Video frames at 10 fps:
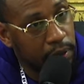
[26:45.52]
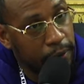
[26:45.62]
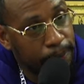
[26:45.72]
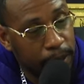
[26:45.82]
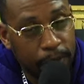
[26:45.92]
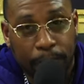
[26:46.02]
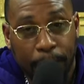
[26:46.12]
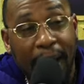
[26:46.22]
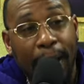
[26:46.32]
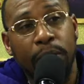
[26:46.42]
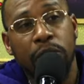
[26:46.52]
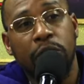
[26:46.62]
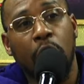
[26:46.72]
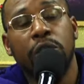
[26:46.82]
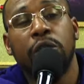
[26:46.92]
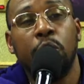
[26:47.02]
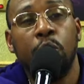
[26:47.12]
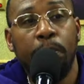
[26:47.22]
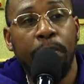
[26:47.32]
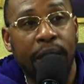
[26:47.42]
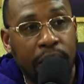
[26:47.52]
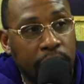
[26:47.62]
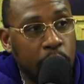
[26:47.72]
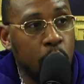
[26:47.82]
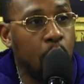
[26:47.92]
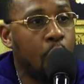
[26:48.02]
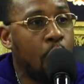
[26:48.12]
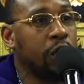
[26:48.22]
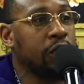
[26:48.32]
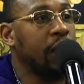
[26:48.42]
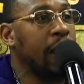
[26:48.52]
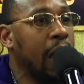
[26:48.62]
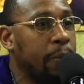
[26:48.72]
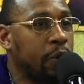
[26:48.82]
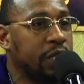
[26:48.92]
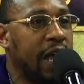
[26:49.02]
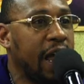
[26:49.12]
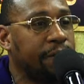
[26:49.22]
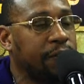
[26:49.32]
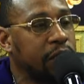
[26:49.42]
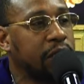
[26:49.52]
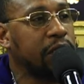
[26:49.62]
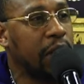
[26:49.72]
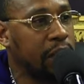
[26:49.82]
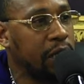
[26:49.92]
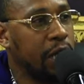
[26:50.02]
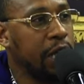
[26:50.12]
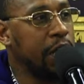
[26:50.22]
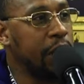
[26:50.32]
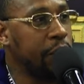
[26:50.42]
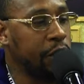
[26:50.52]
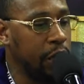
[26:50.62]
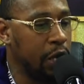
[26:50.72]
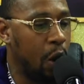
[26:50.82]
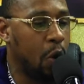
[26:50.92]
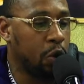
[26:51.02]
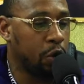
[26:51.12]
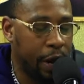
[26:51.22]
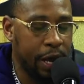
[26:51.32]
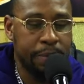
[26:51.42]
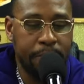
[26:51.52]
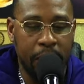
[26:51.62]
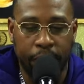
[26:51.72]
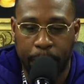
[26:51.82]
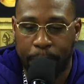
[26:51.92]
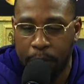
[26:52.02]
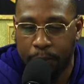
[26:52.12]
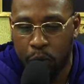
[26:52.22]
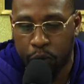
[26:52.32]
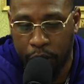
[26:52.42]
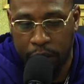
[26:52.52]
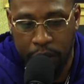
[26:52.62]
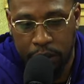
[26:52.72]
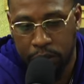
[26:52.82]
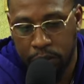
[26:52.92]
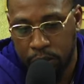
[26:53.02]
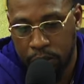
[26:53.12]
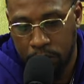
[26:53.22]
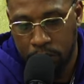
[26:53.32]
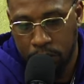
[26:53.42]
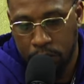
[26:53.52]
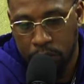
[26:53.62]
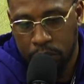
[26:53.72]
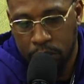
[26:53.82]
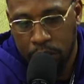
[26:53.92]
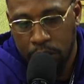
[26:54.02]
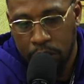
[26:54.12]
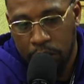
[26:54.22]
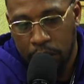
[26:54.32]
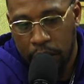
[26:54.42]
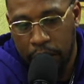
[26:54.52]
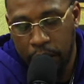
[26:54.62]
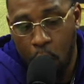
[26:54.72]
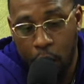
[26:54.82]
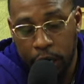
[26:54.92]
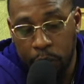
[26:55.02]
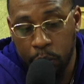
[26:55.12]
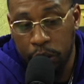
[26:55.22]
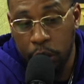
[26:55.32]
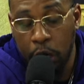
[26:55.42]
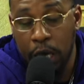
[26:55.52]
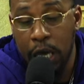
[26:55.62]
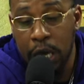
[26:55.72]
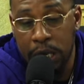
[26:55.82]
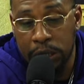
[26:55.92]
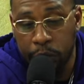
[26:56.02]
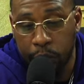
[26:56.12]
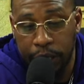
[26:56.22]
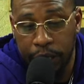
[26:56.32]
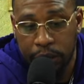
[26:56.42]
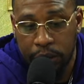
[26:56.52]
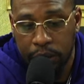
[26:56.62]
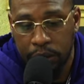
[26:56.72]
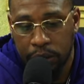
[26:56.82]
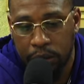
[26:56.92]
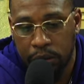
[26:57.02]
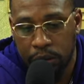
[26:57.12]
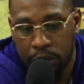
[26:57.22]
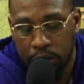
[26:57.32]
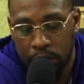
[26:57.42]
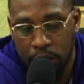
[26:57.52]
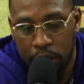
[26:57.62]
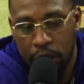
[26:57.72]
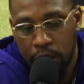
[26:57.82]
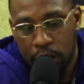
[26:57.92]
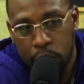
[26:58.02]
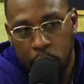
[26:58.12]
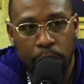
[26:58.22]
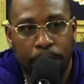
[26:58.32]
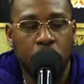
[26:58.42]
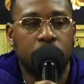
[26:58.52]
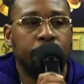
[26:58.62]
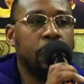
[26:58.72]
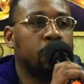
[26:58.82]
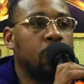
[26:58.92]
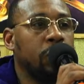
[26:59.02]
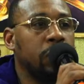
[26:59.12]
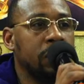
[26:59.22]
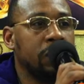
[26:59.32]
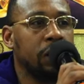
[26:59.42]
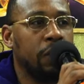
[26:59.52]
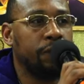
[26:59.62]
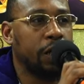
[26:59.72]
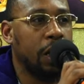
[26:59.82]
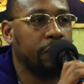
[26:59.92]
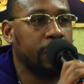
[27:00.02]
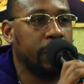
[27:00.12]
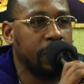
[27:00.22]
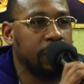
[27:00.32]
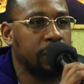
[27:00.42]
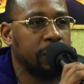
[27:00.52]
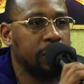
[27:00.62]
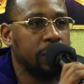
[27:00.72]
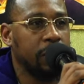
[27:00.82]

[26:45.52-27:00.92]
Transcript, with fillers: of the people. The Bible is talking to you men. You are the laborers that have to study. Hear ye, O great men of the people. Read. And hearken with your ears. And hearken with your ears. Read. Ye rulers of the congregation. You're supposed to be rulers of the congregation.